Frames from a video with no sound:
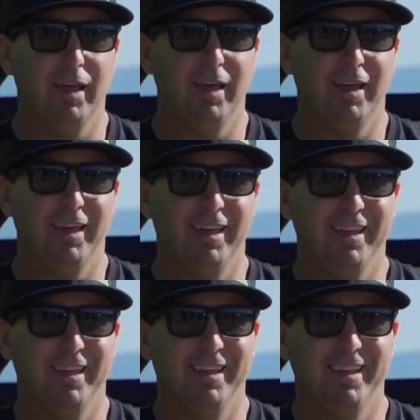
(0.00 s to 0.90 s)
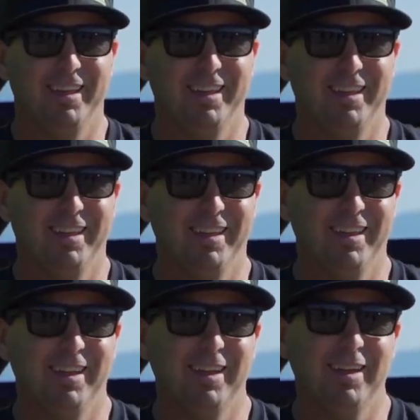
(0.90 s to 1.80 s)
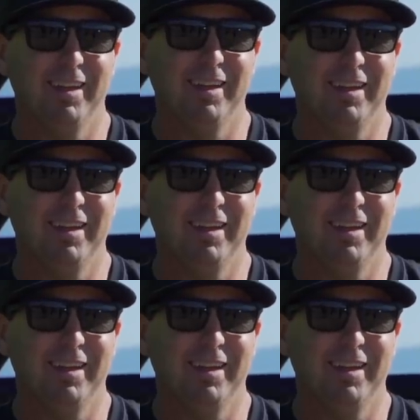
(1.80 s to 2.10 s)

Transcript: (no one is talking)